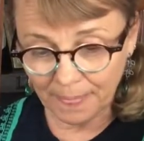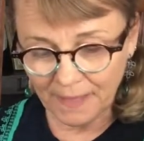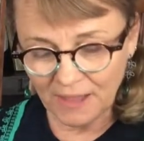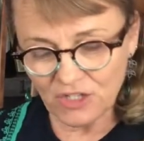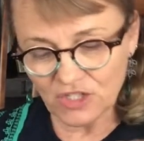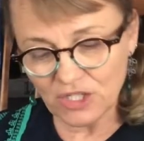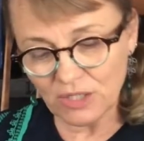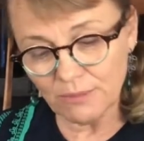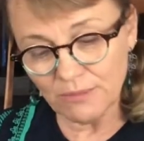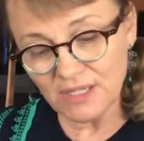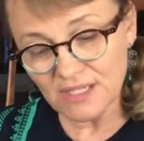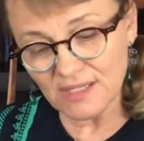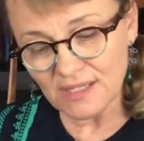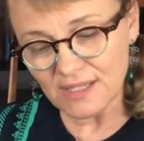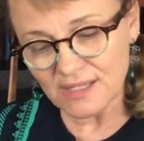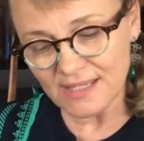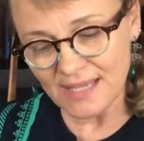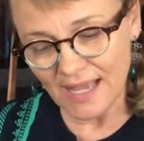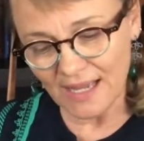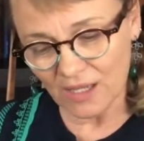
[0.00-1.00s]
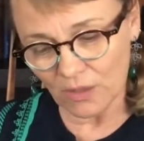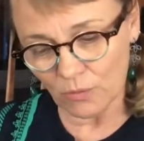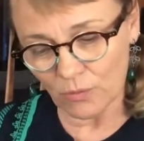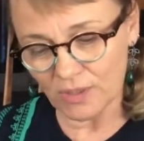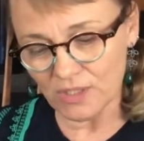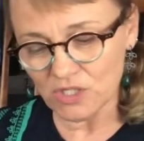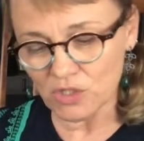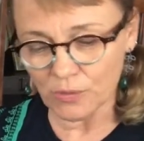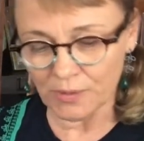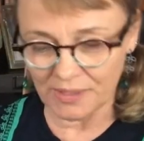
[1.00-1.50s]
She missed the second
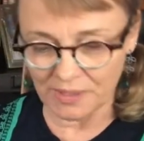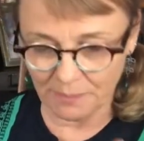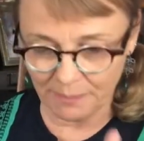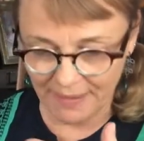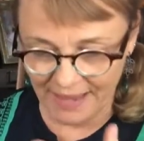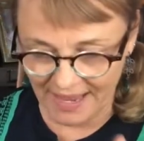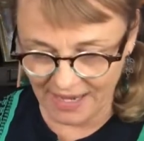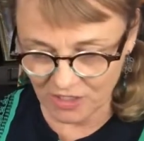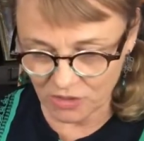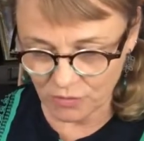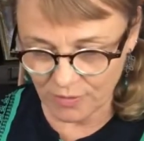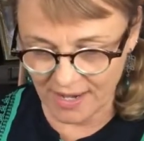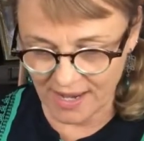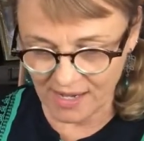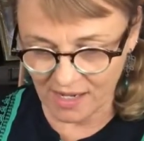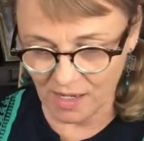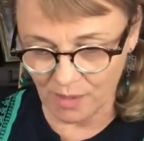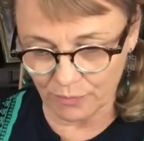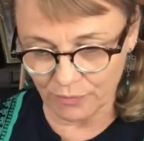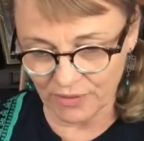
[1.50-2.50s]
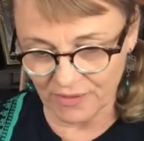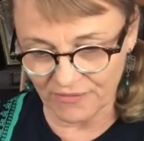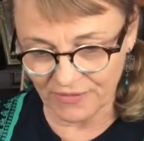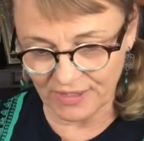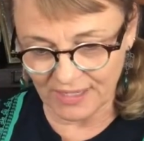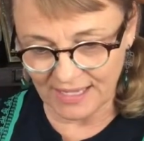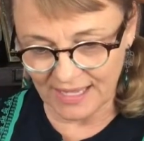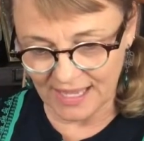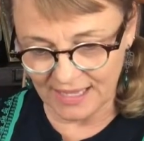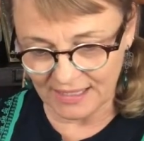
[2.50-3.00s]
one, so we had to backtrack upriver to
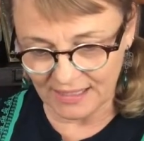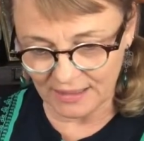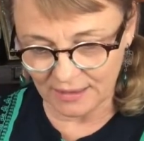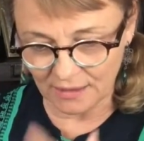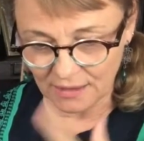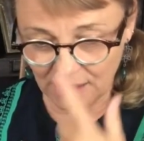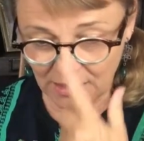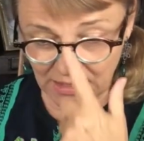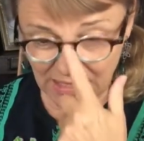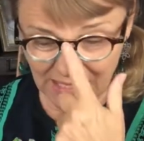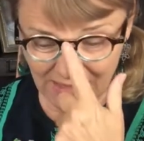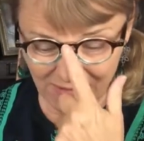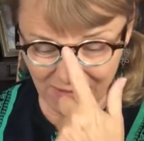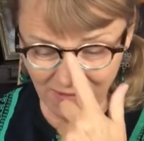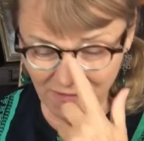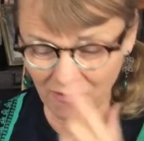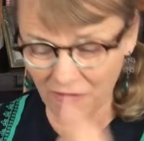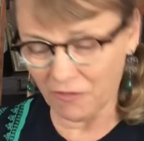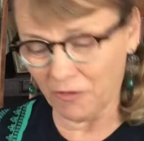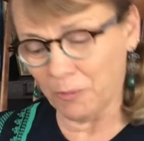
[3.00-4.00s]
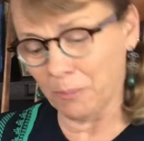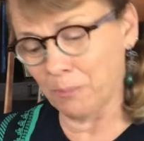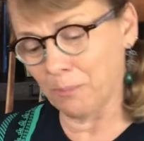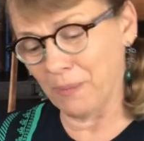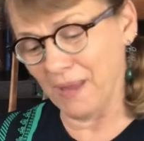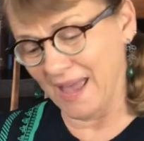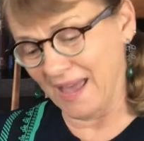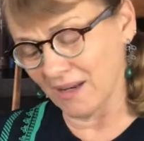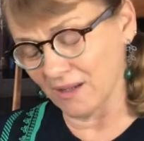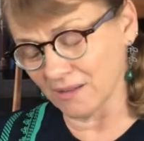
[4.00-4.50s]
get it. If you've ever
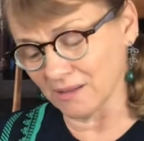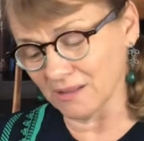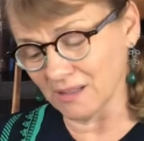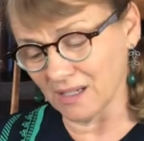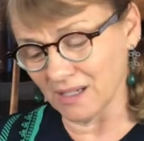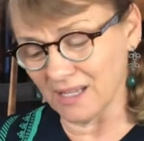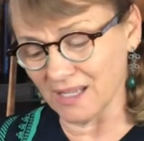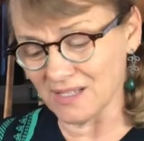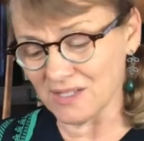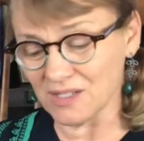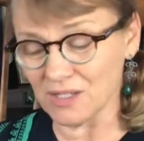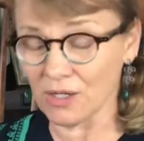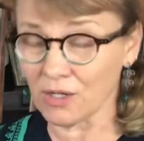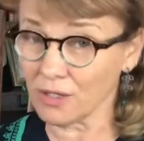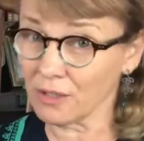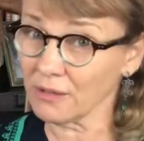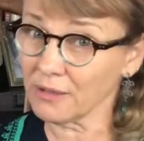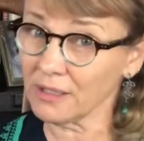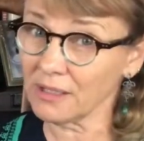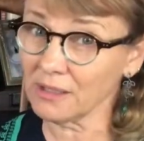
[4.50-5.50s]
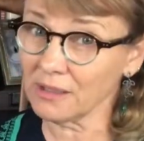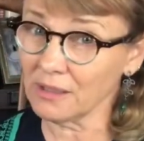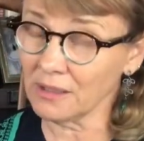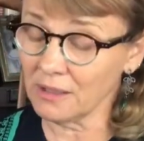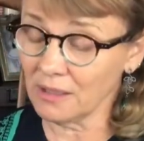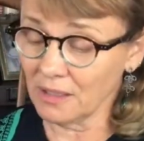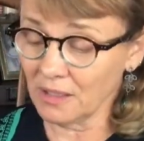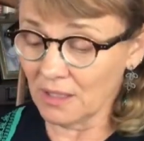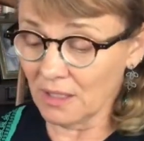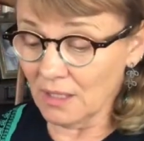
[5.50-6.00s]
paddled against the current,
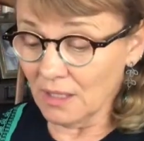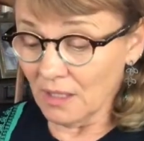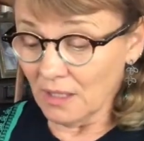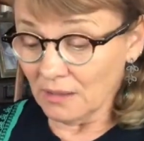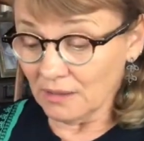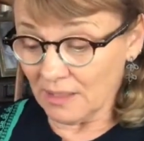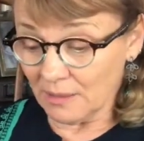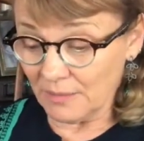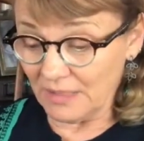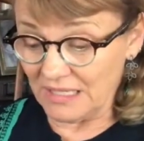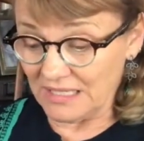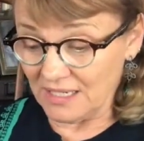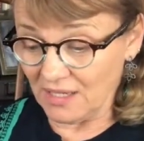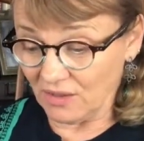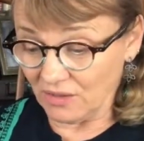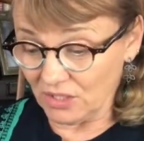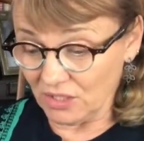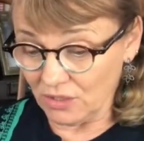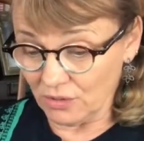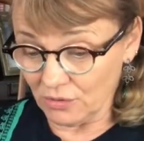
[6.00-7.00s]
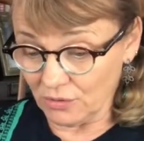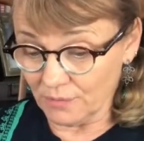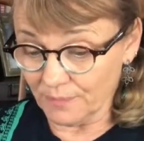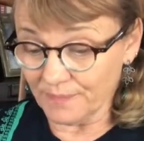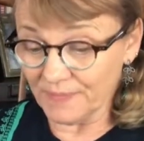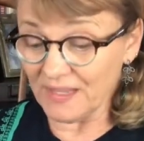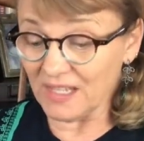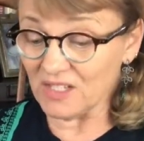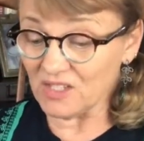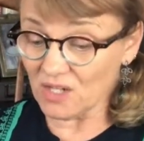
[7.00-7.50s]
let me tell you,
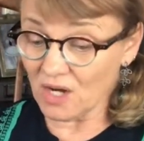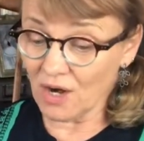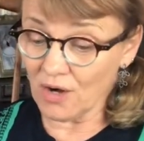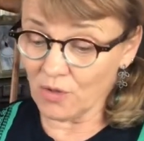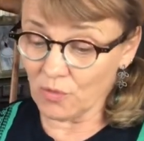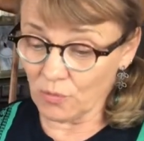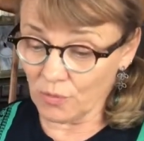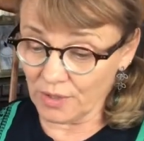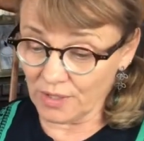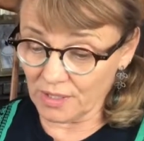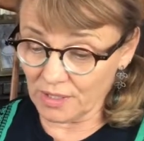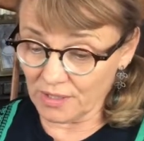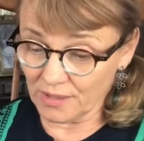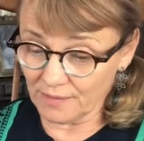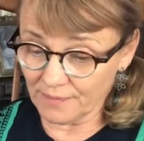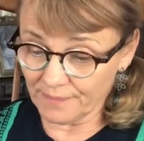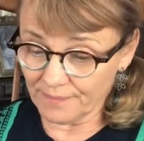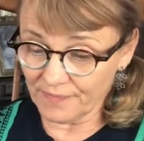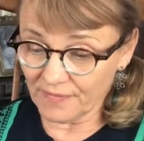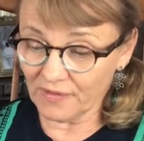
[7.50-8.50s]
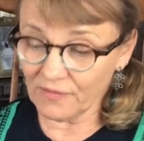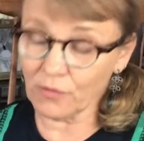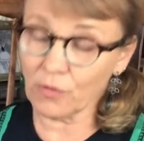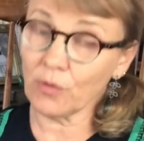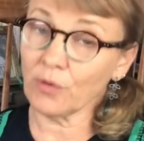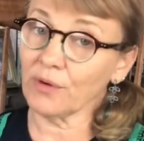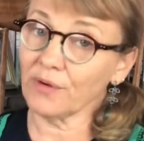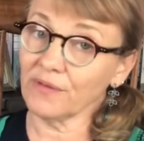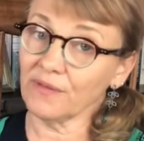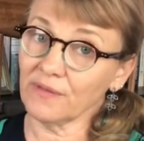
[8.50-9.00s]
it's hard work. Of
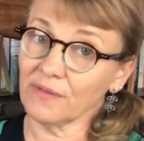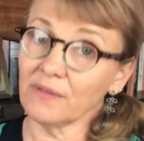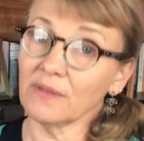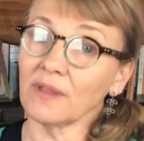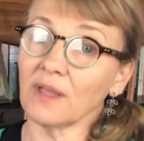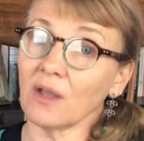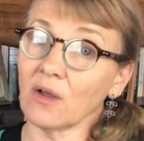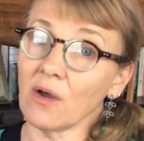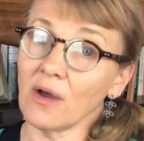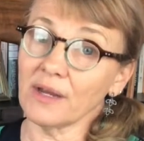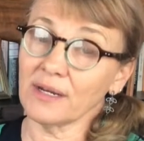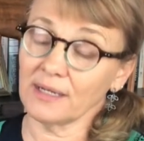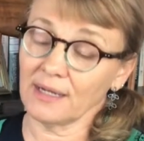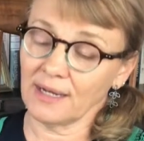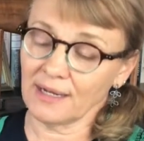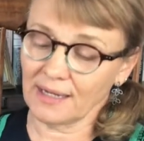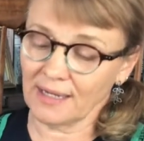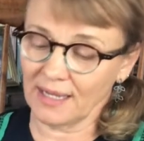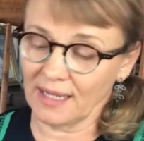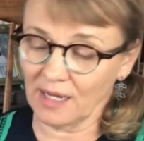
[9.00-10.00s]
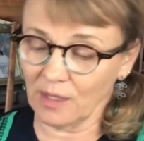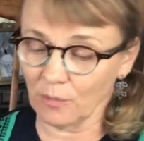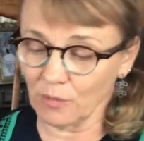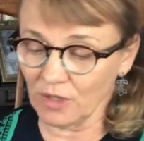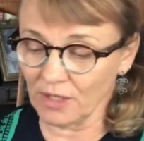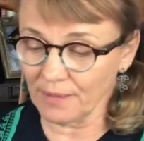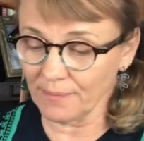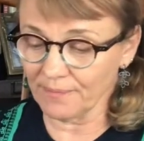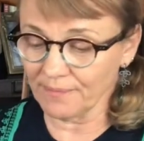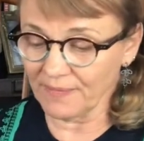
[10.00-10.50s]
course, they caught it on
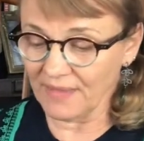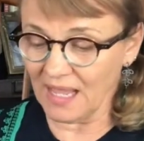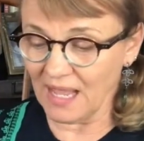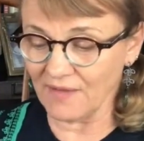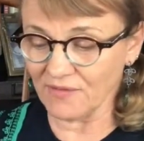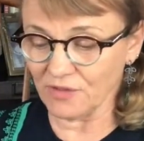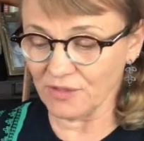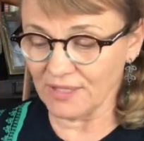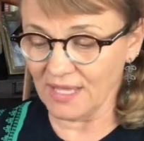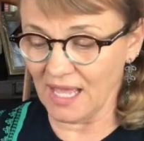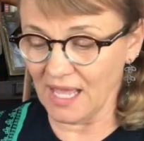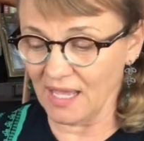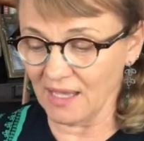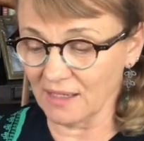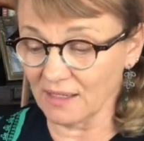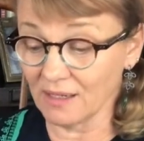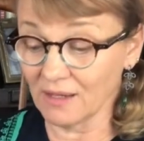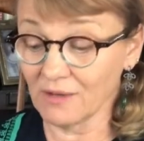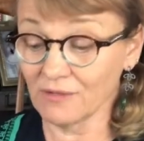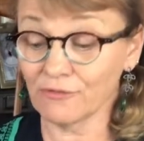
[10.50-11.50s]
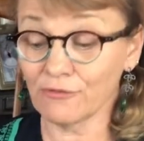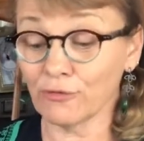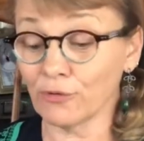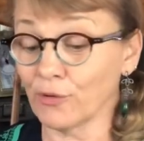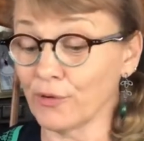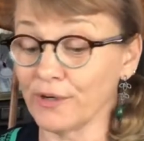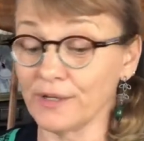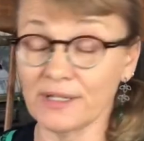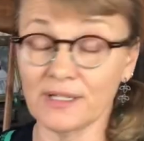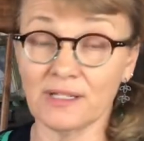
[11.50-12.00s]
camera. After that,
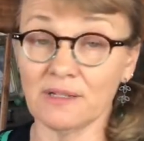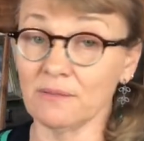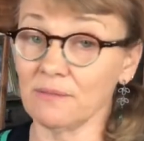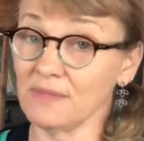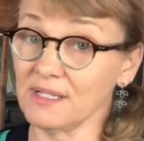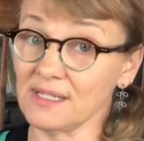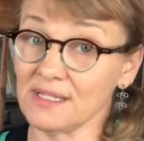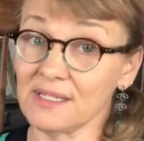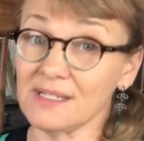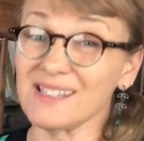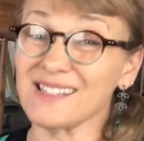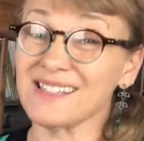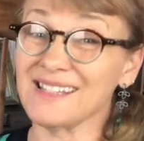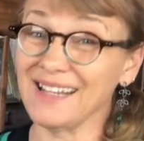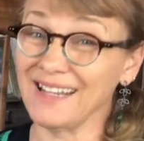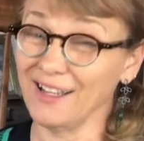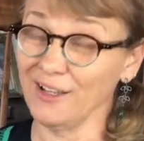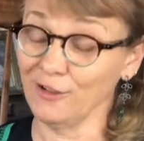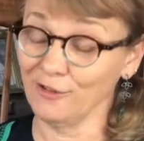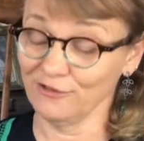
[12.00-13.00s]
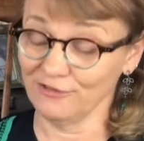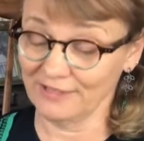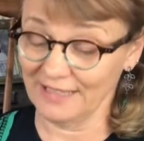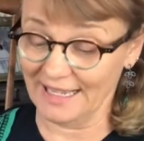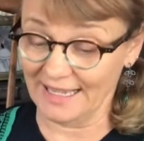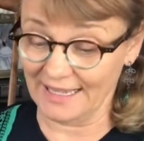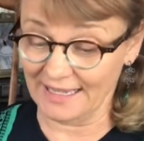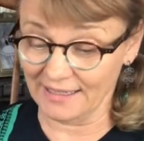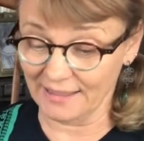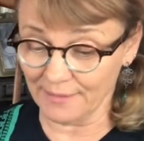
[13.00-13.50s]
Florida didn't miss a single
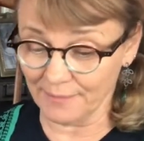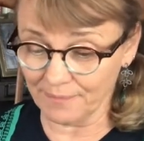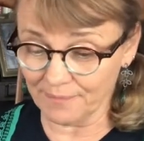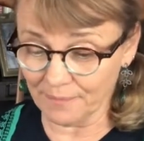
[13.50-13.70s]
flag.